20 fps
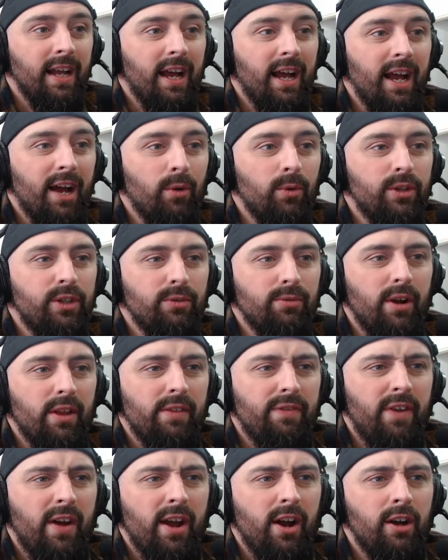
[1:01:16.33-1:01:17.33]
Would you
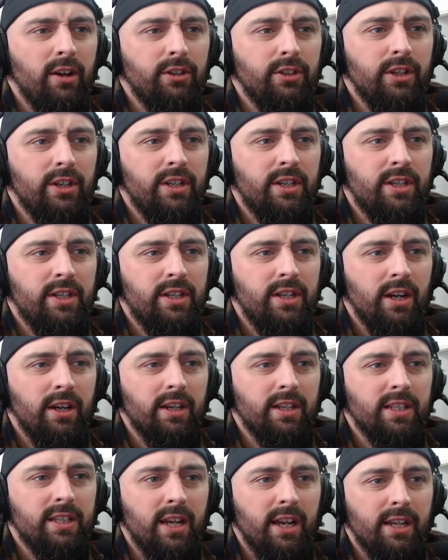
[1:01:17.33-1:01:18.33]
rather fight 100
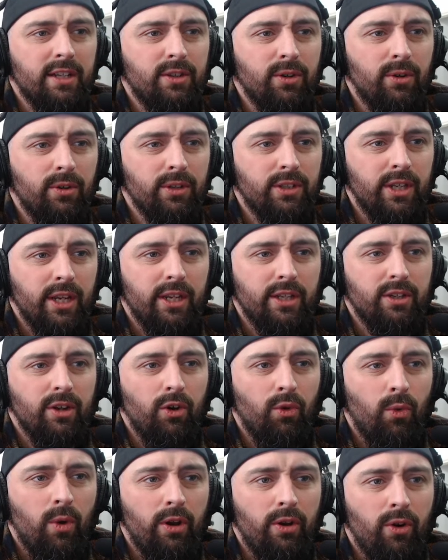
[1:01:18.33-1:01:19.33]
duck-sized horses
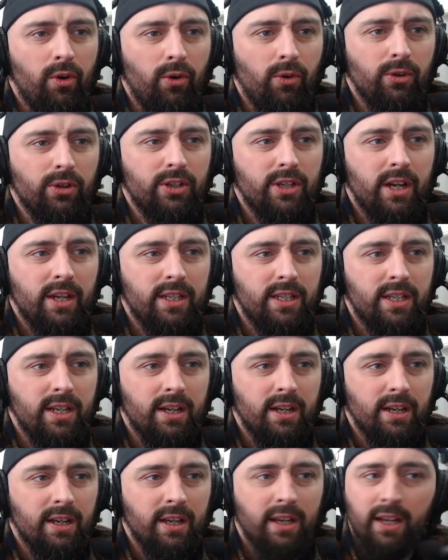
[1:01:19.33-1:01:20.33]
or 1 horse-sized
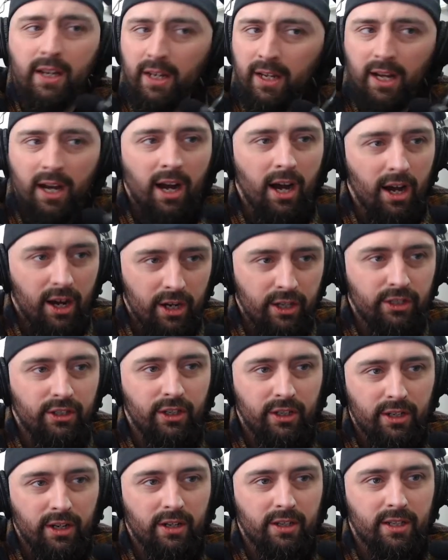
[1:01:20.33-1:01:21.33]
duck?
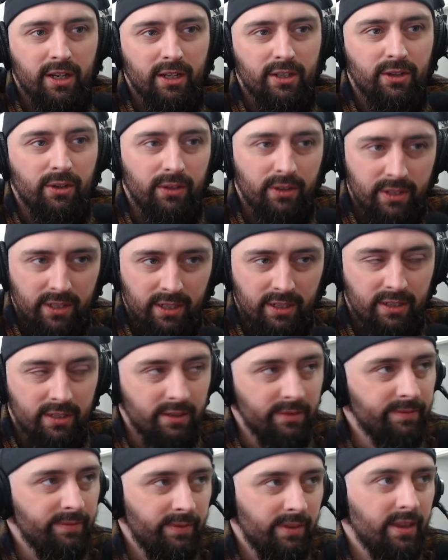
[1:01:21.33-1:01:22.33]
100 duck-sized
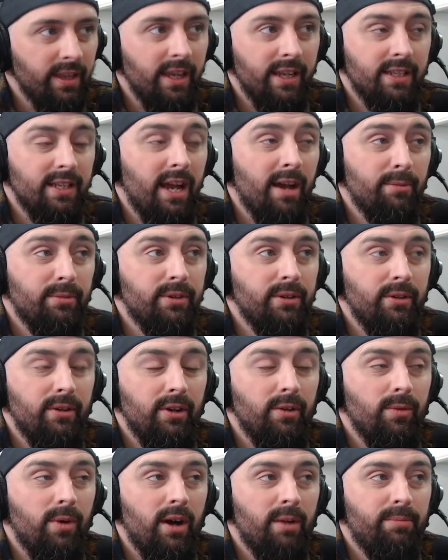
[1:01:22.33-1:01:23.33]
horses is
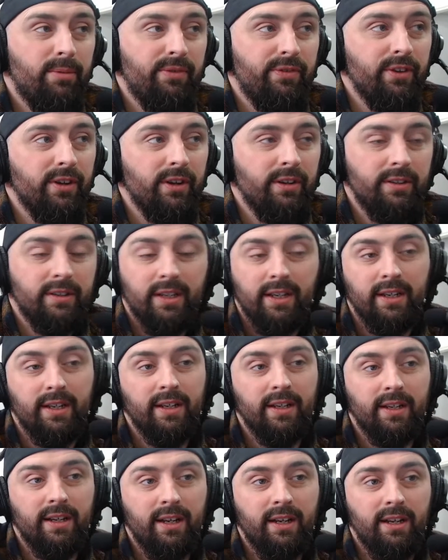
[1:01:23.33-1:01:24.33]
absolutely what I'd prefer.
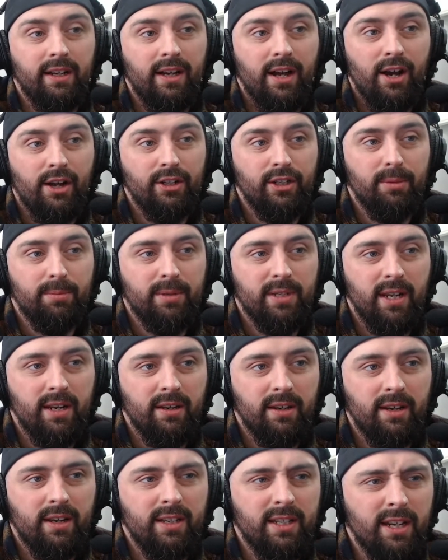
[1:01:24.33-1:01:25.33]

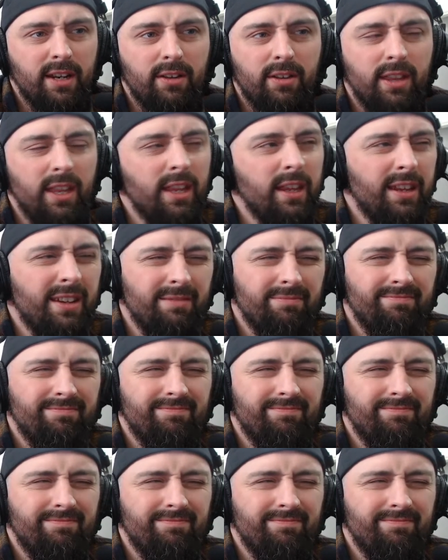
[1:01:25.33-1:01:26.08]
100%. Because I don't think...